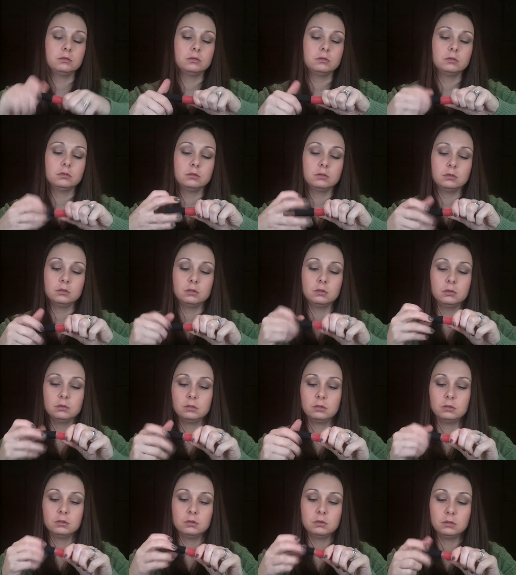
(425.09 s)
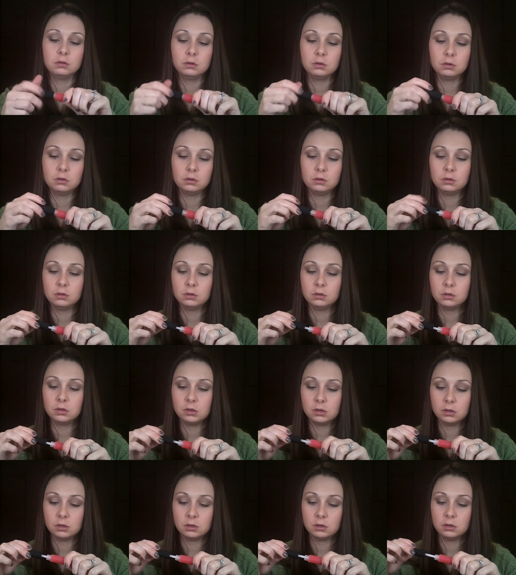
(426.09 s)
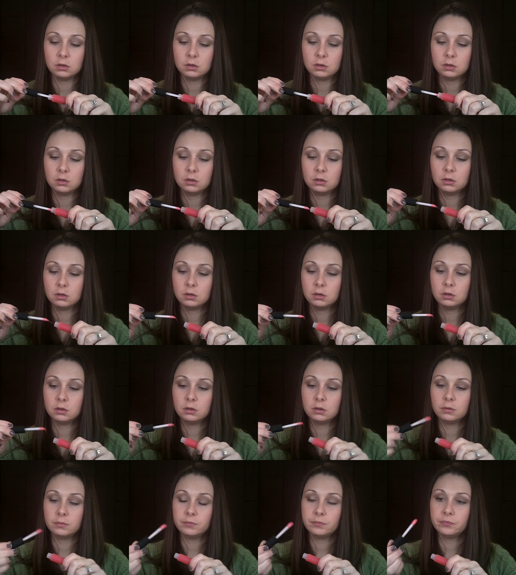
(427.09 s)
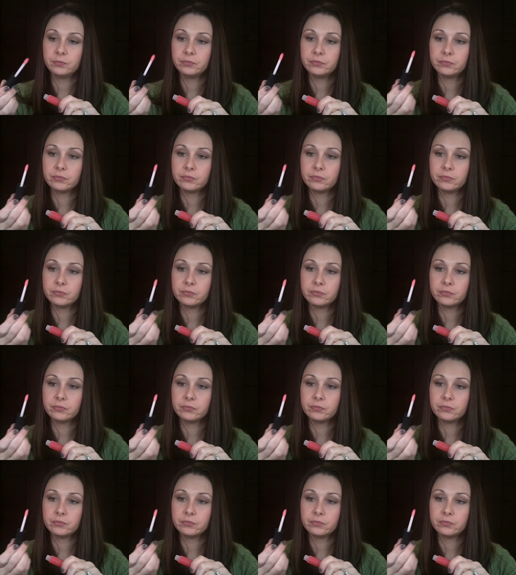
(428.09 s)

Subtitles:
(no one is talking)